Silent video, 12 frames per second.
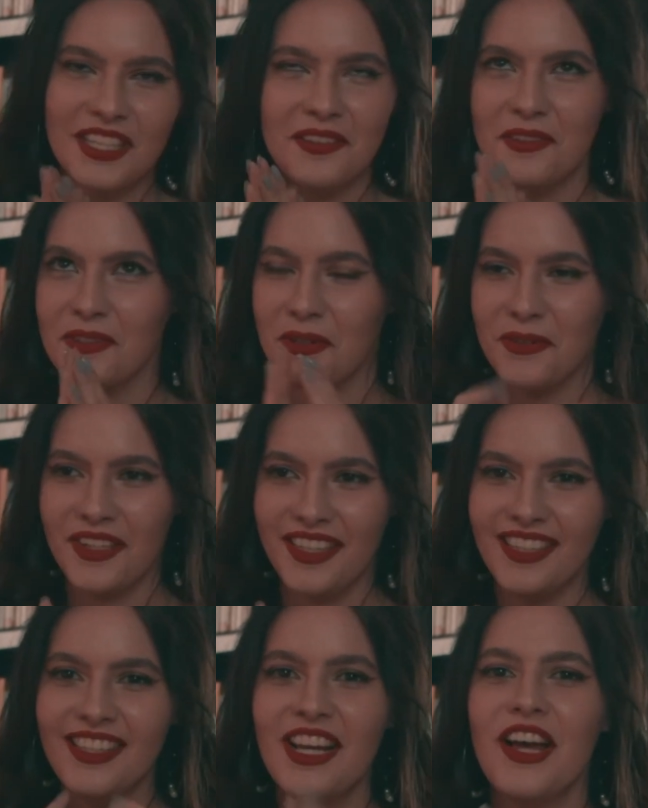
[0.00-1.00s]
So
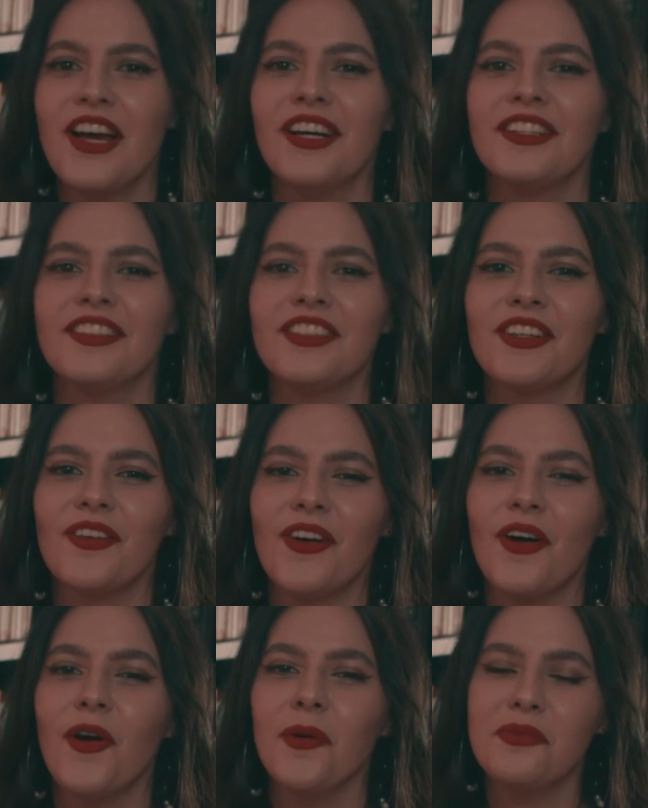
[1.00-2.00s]
good.
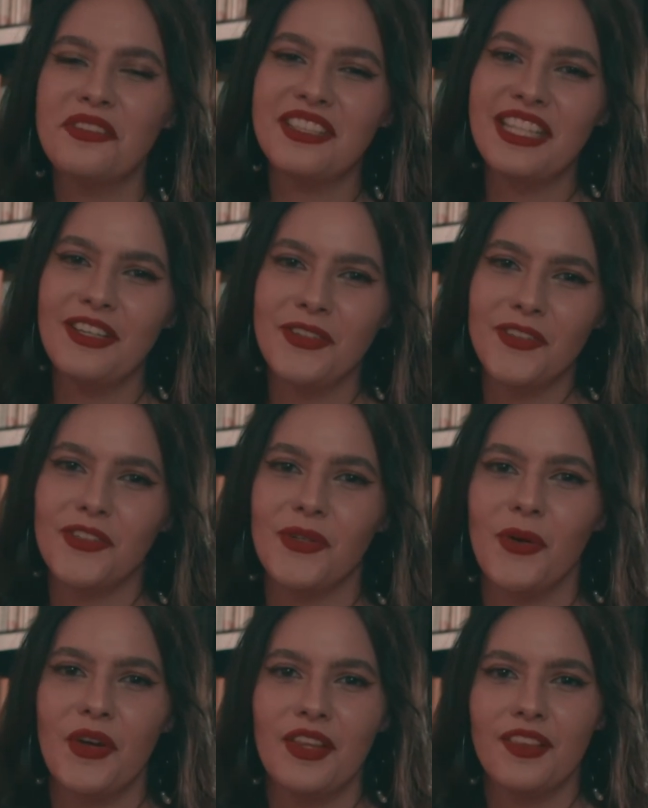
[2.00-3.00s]
So hopefully you
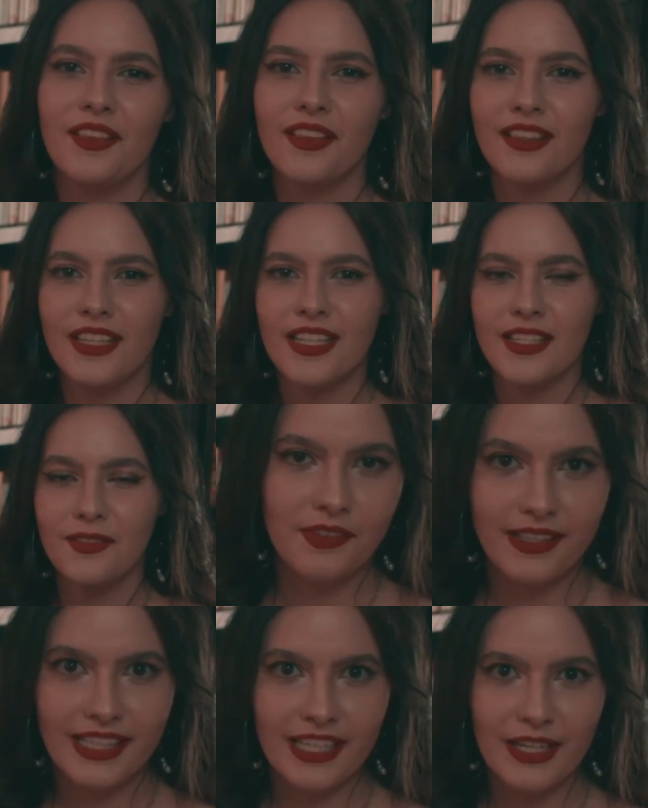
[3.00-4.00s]
enjoyed these
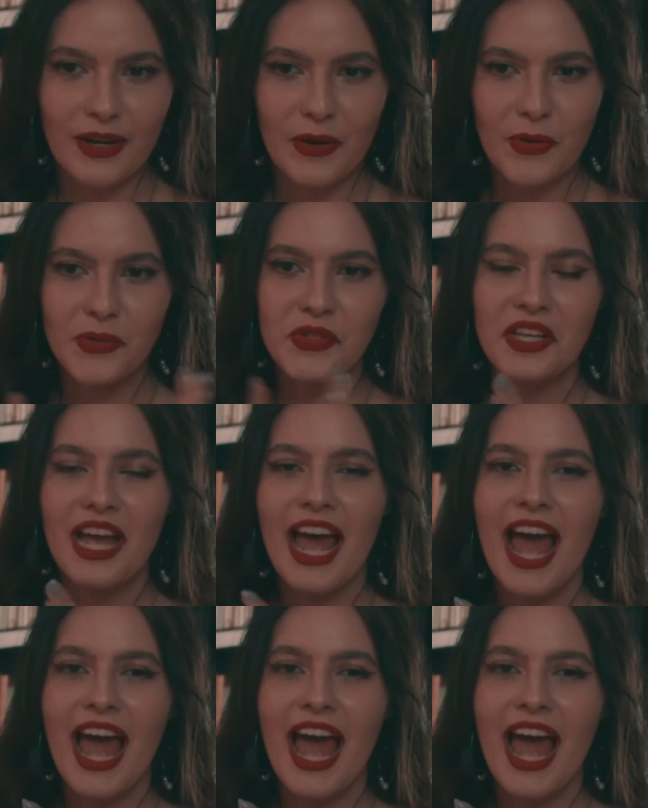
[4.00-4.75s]
videos,